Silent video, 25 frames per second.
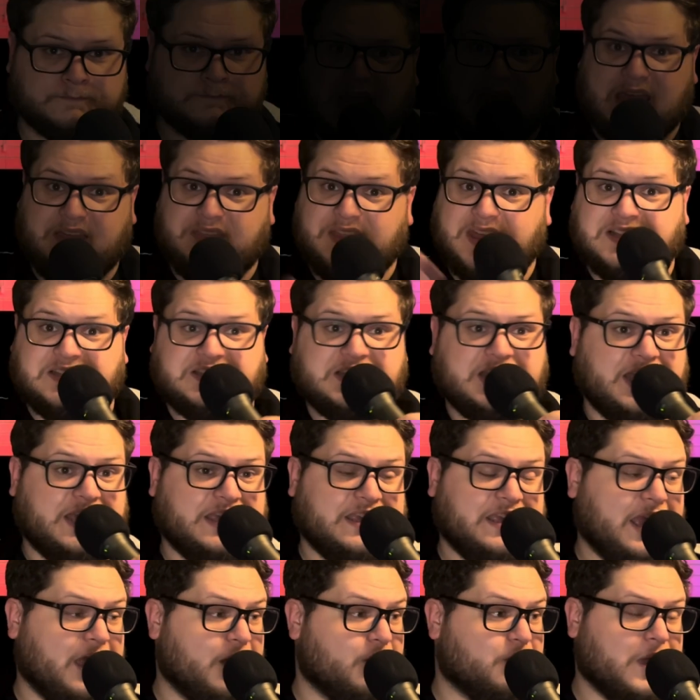And that's it.
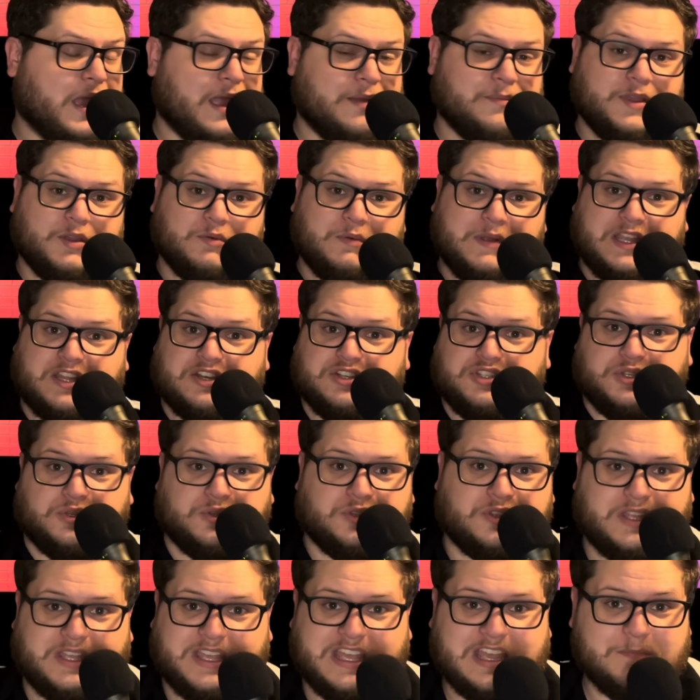Yeah, I mean, we can
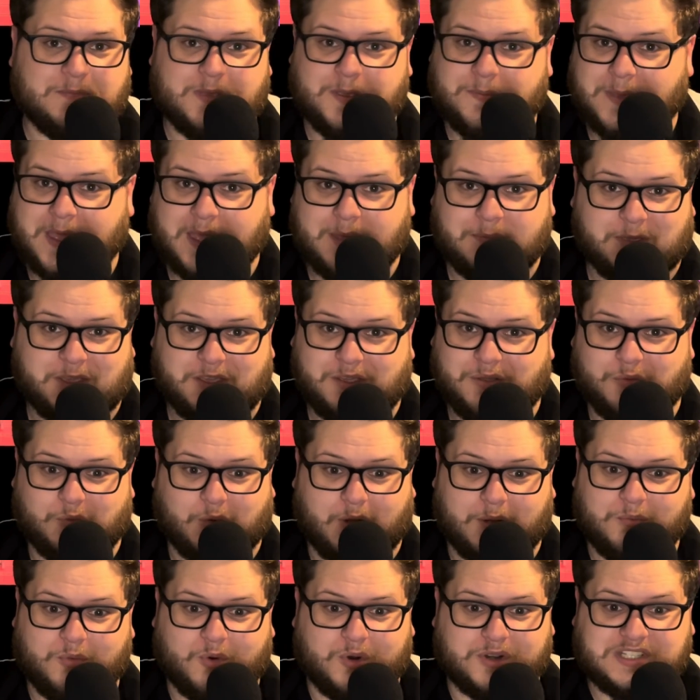do the Hit Me Baby
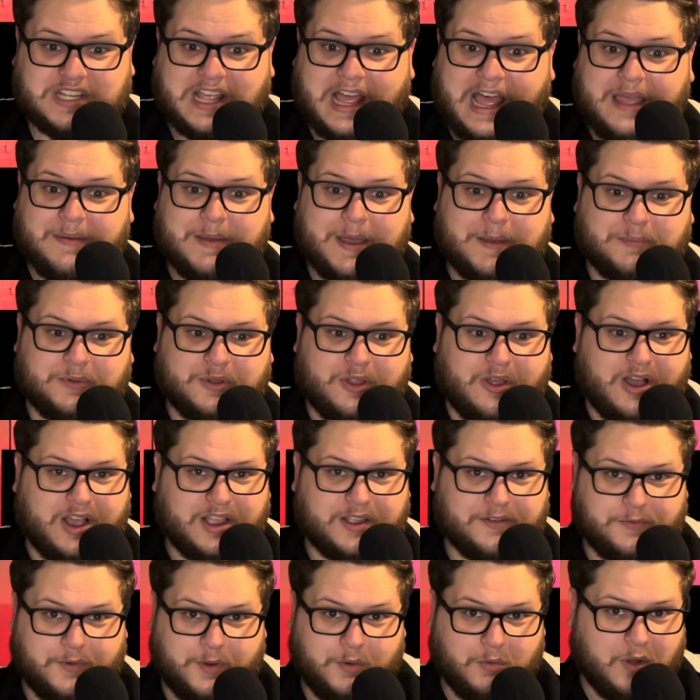One More Time
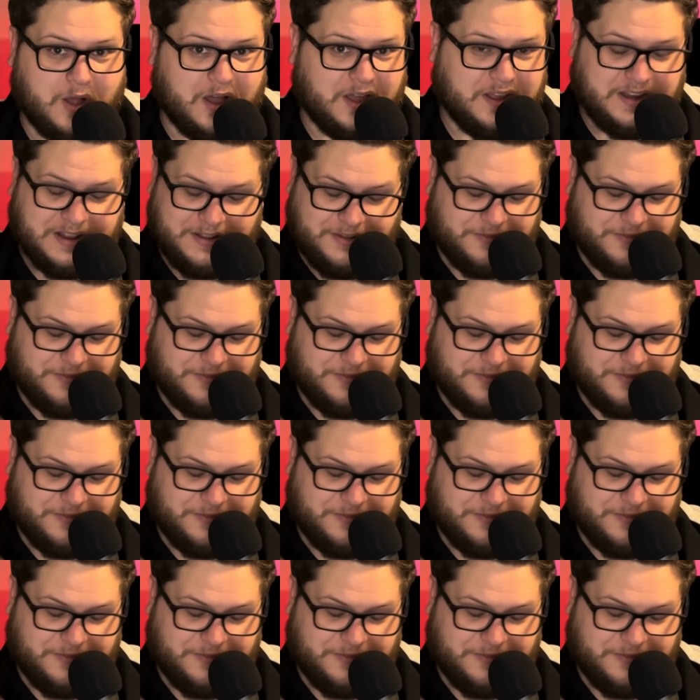epilogue if we want.